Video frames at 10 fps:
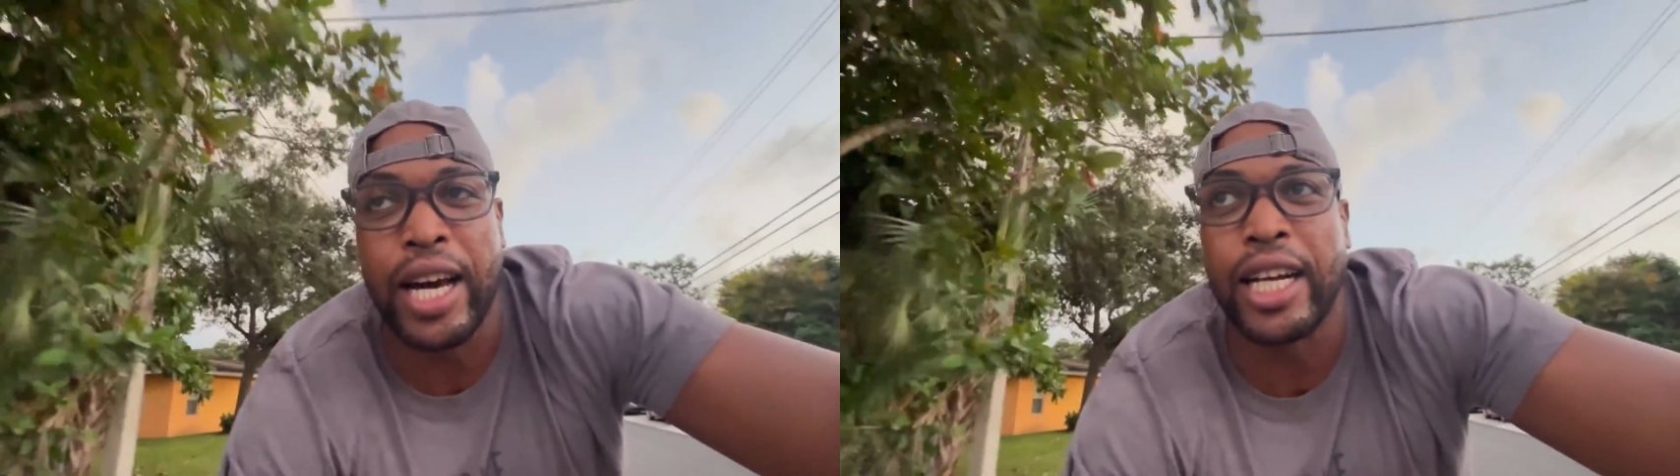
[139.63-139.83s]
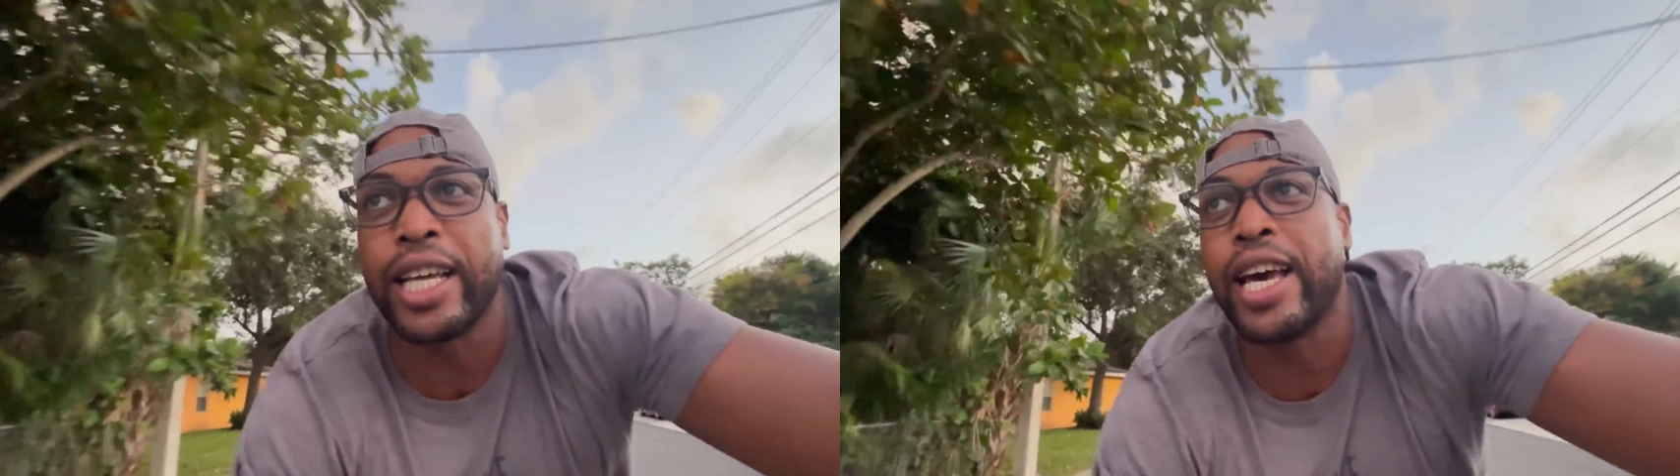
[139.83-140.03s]

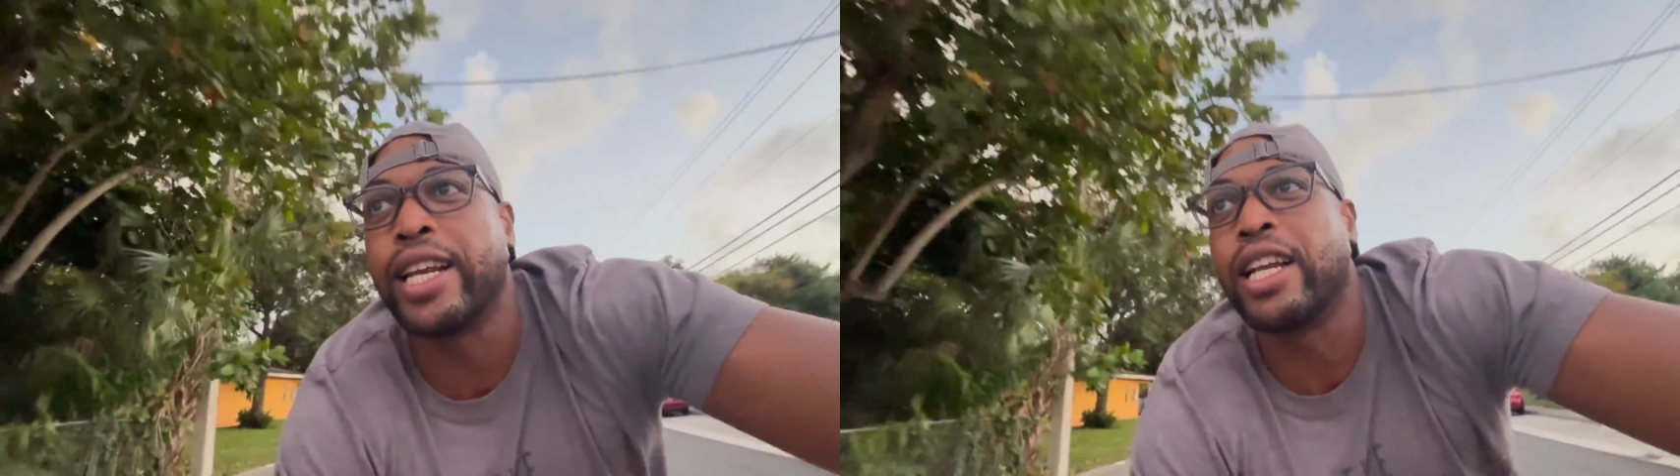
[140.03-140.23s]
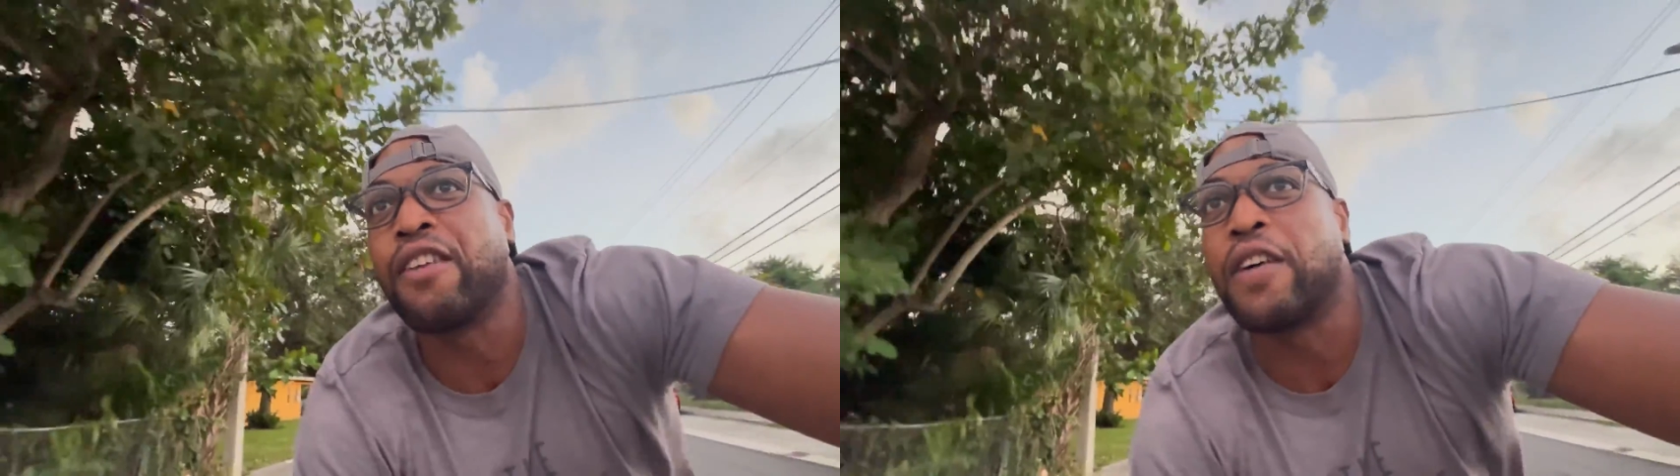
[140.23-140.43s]
it again
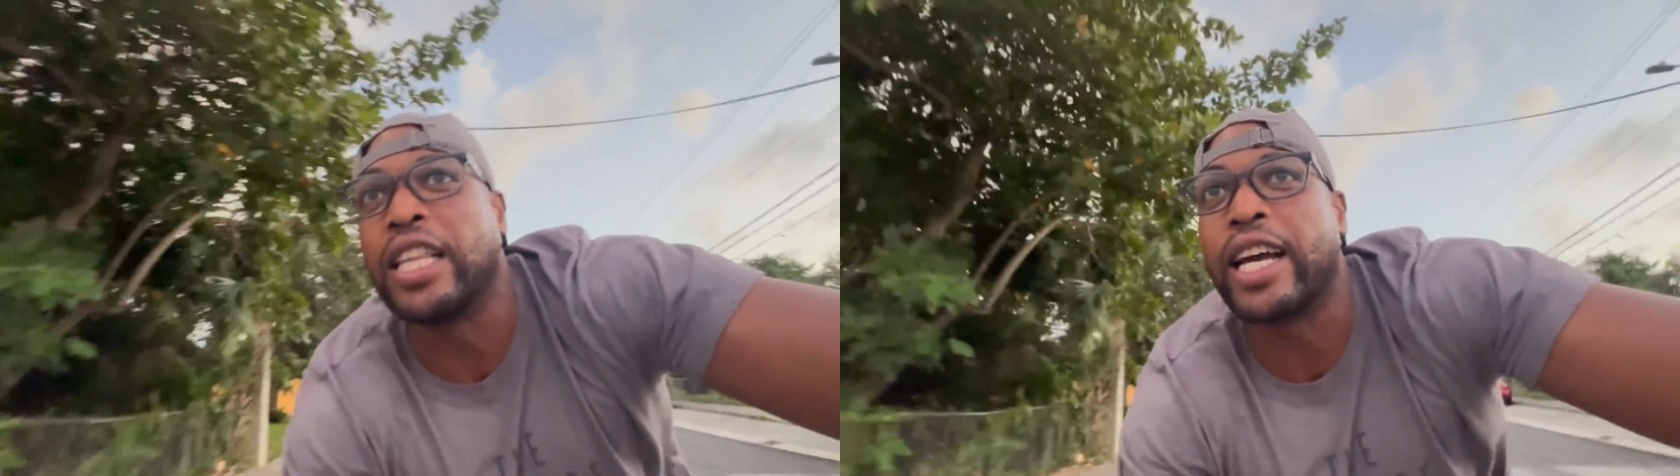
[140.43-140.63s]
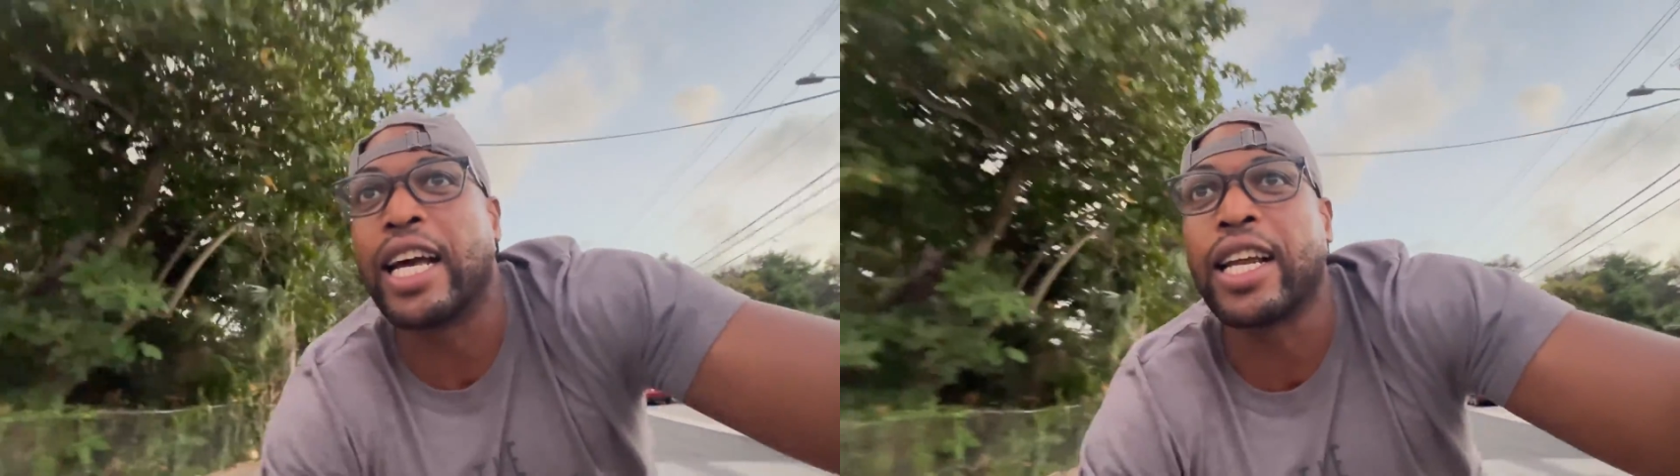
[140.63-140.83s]
and I finally
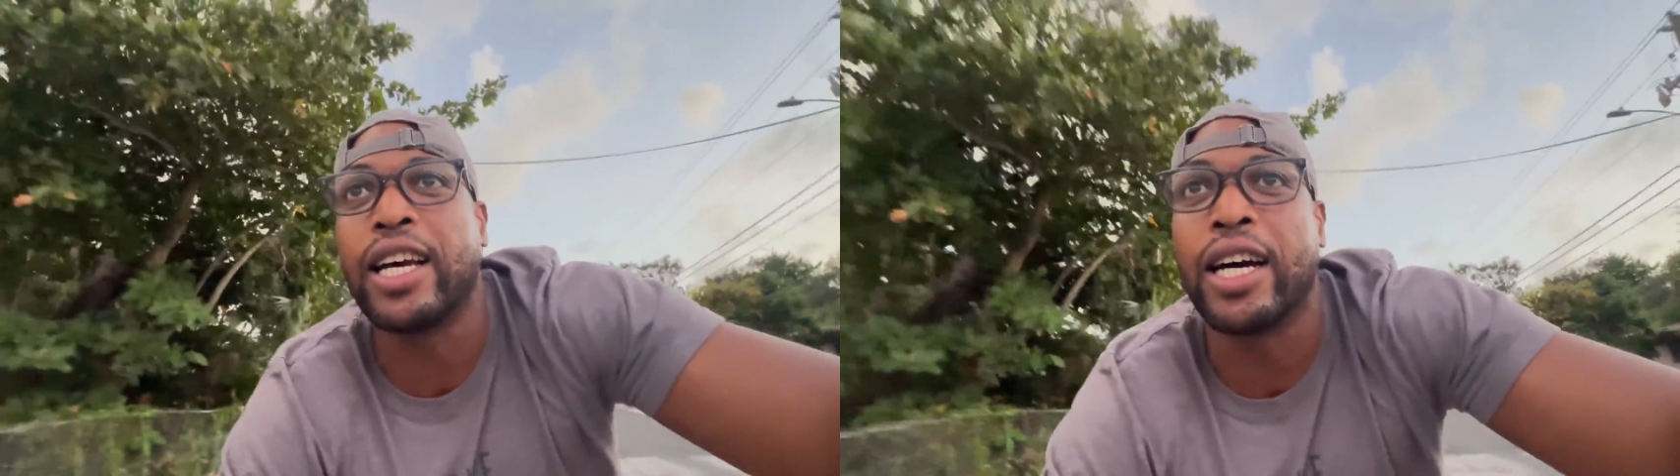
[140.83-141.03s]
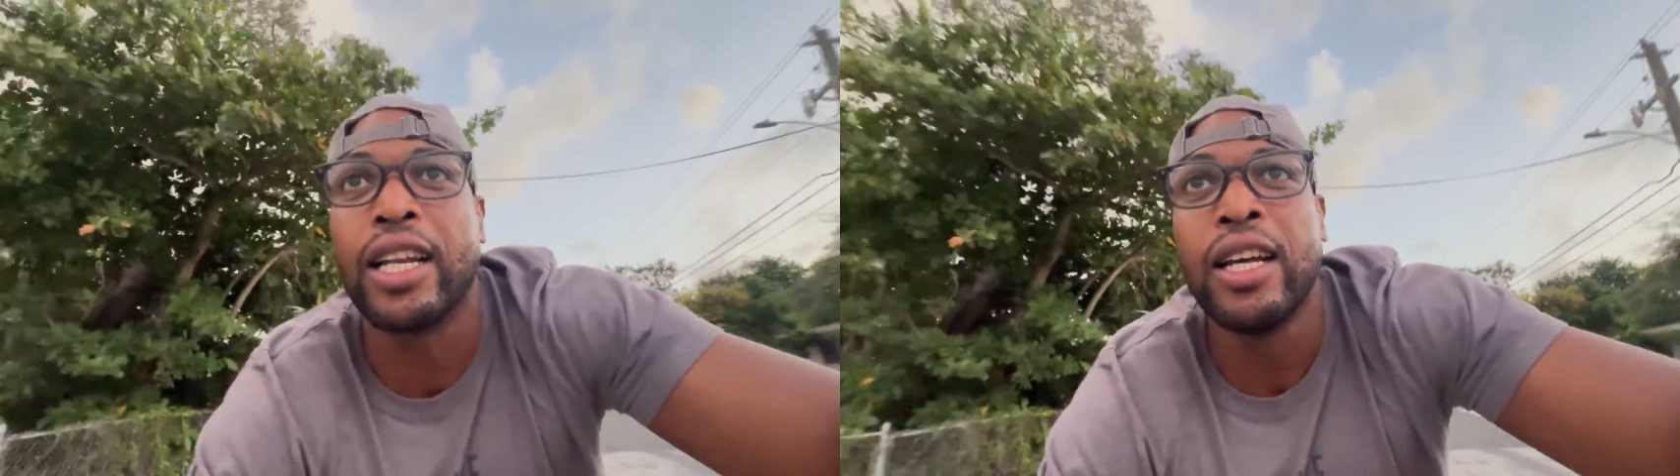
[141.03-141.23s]
got it cut.